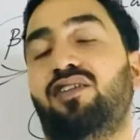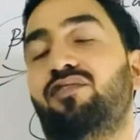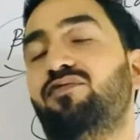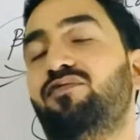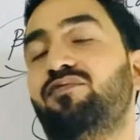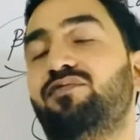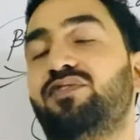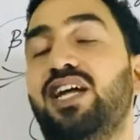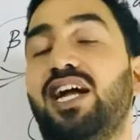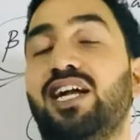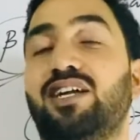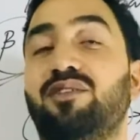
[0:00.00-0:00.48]

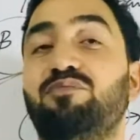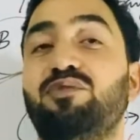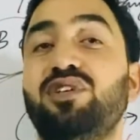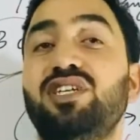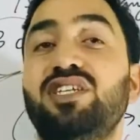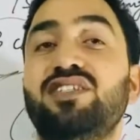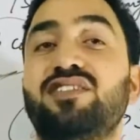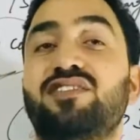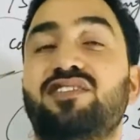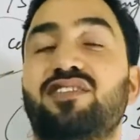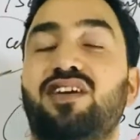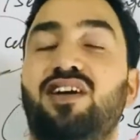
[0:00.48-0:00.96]
that
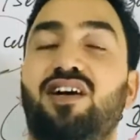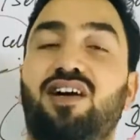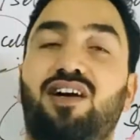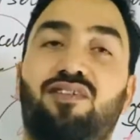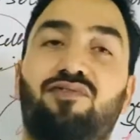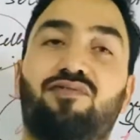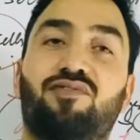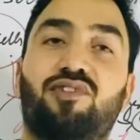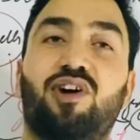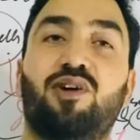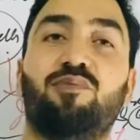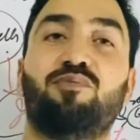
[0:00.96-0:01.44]
means
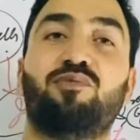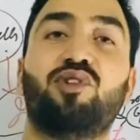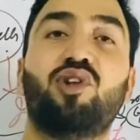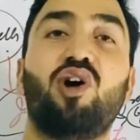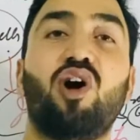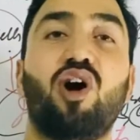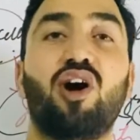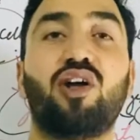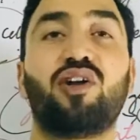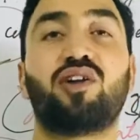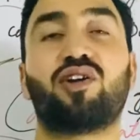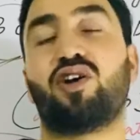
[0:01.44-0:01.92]
from
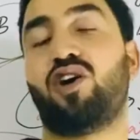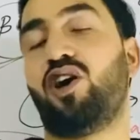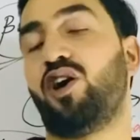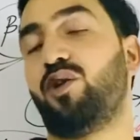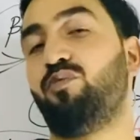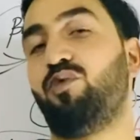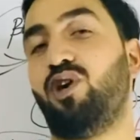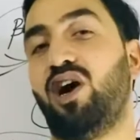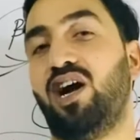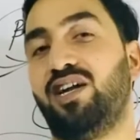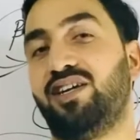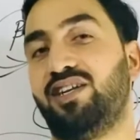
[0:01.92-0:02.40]

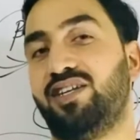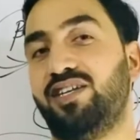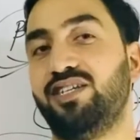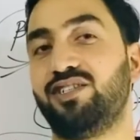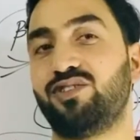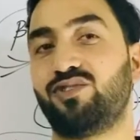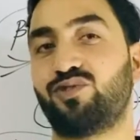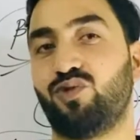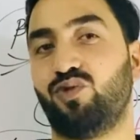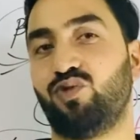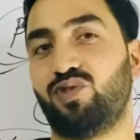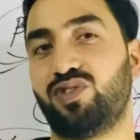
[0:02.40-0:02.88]
non-carbohydrate
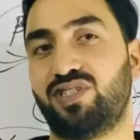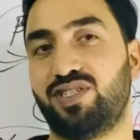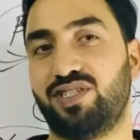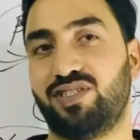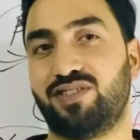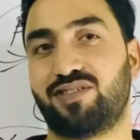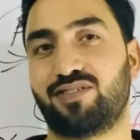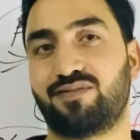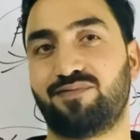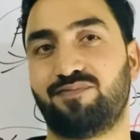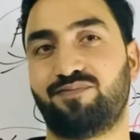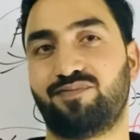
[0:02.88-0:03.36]
sources.
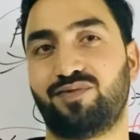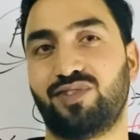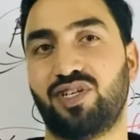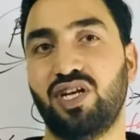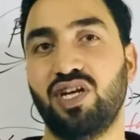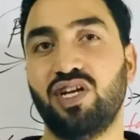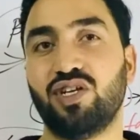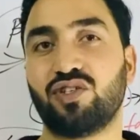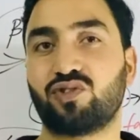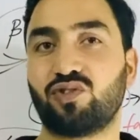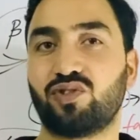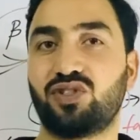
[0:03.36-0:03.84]

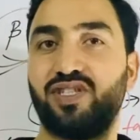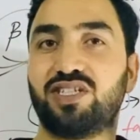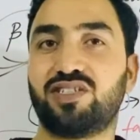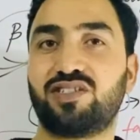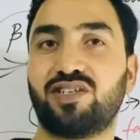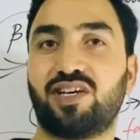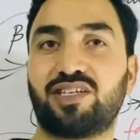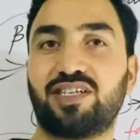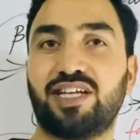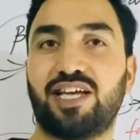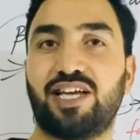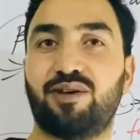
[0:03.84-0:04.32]
So these are
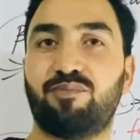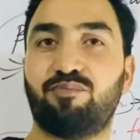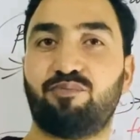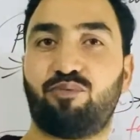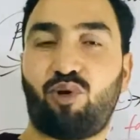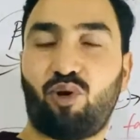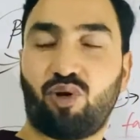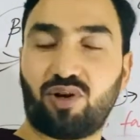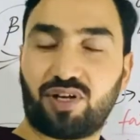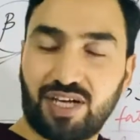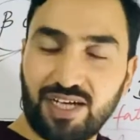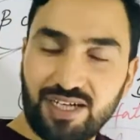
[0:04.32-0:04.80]
the
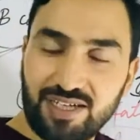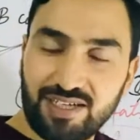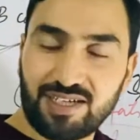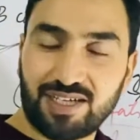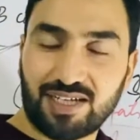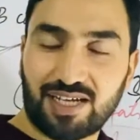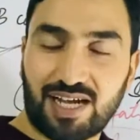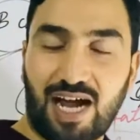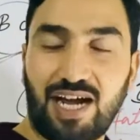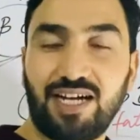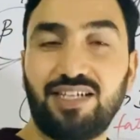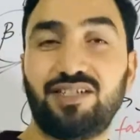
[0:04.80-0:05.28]
important
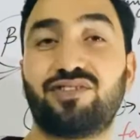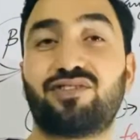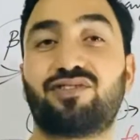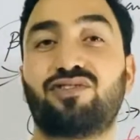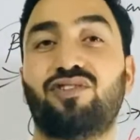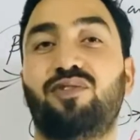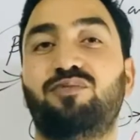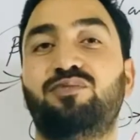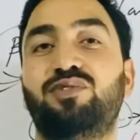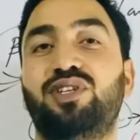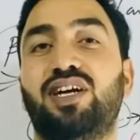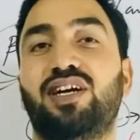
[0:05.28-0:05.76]
kinds
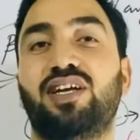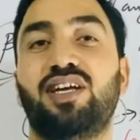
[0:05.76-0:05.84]
of the